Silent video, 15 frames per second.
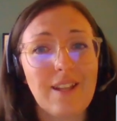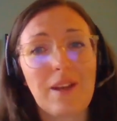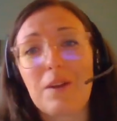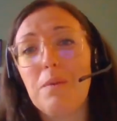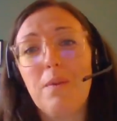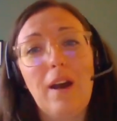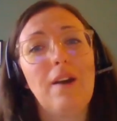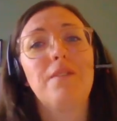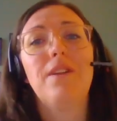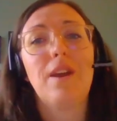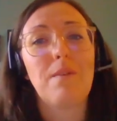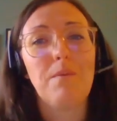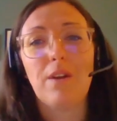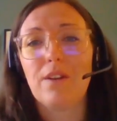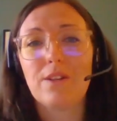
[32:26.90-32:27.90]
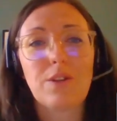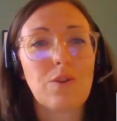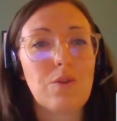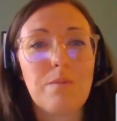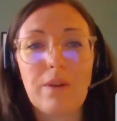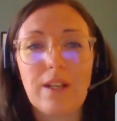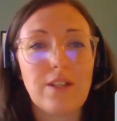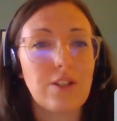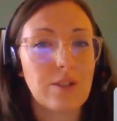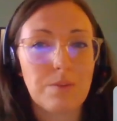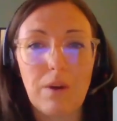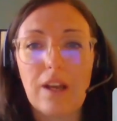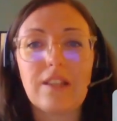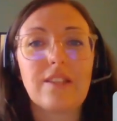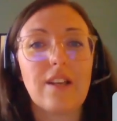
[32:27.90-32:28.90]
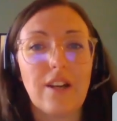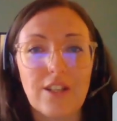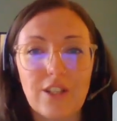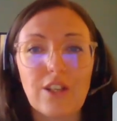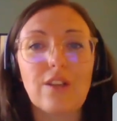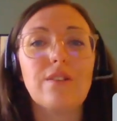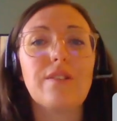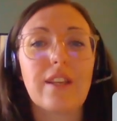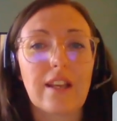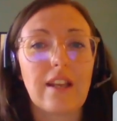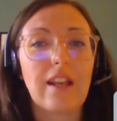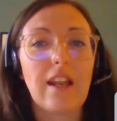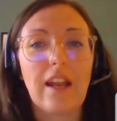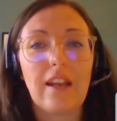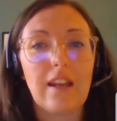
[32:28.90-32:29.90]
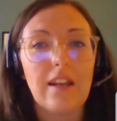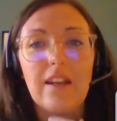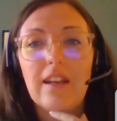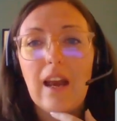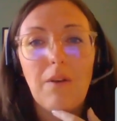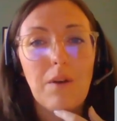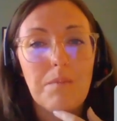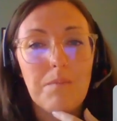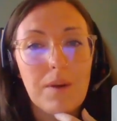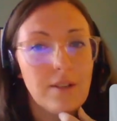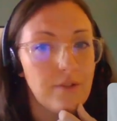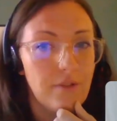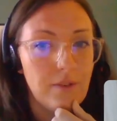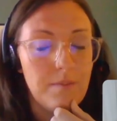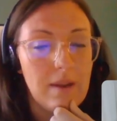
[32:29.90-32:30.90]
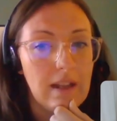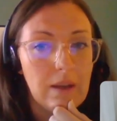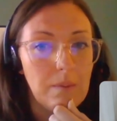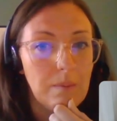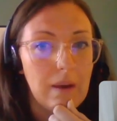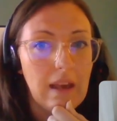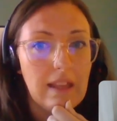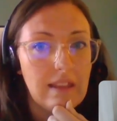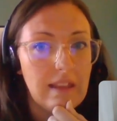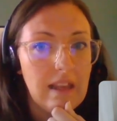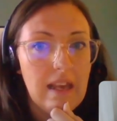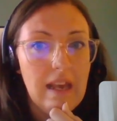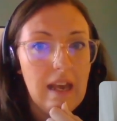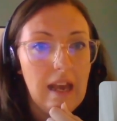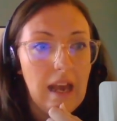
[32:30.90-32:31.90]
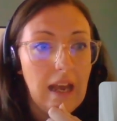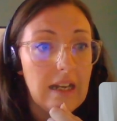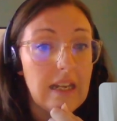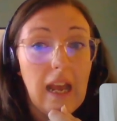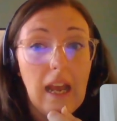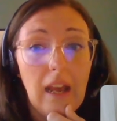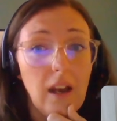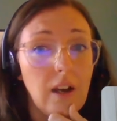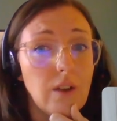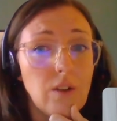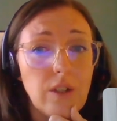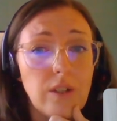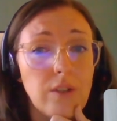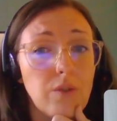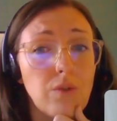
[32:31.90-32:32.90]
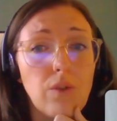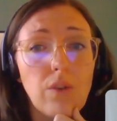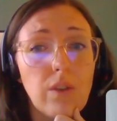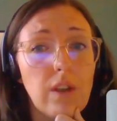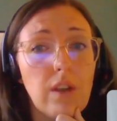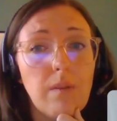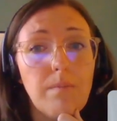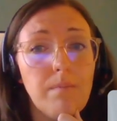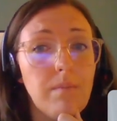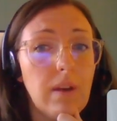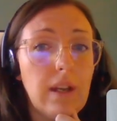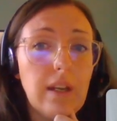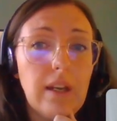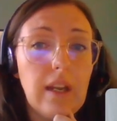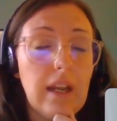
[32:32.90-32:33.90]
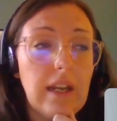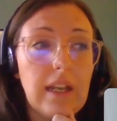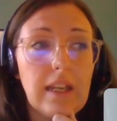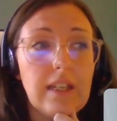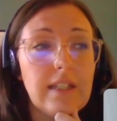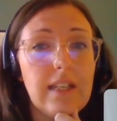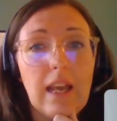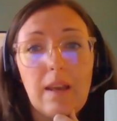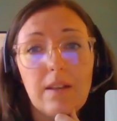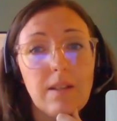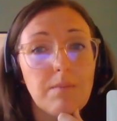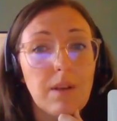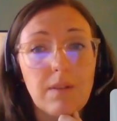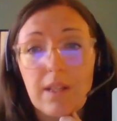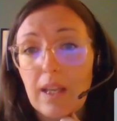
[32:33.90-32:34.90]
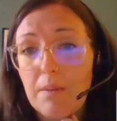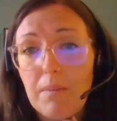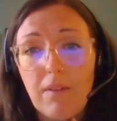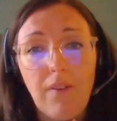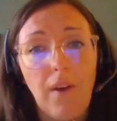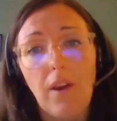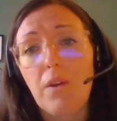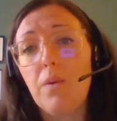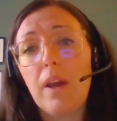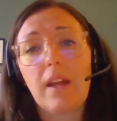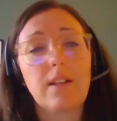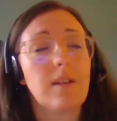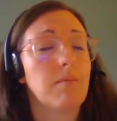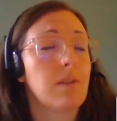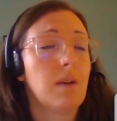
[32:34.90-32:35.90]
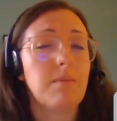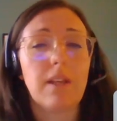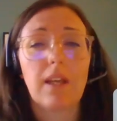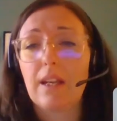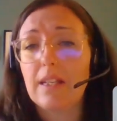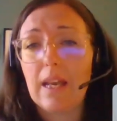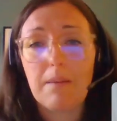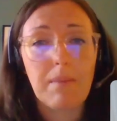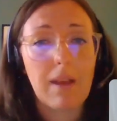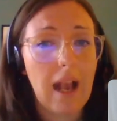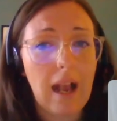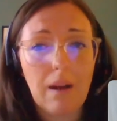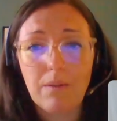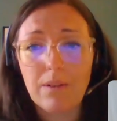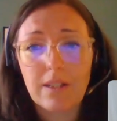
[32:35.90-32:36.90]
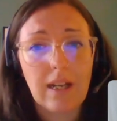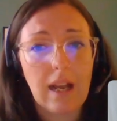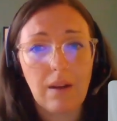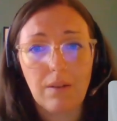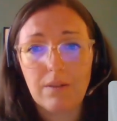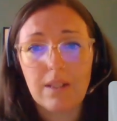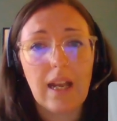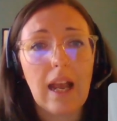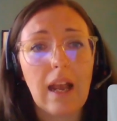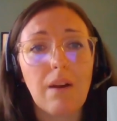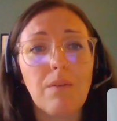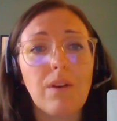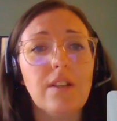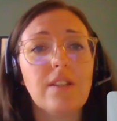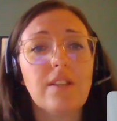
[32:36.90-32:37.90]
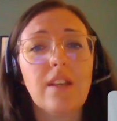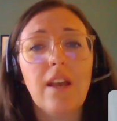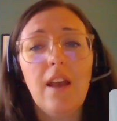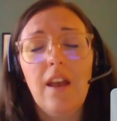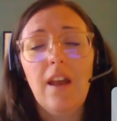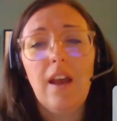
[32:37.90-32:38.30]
it's like a well-known one at all, but it's just what I started using and now I'm most familiar with. And yeah, I'll just draw them and it can take, sometimes they can be very quick. Sometimes it can take me hours and hours and hours.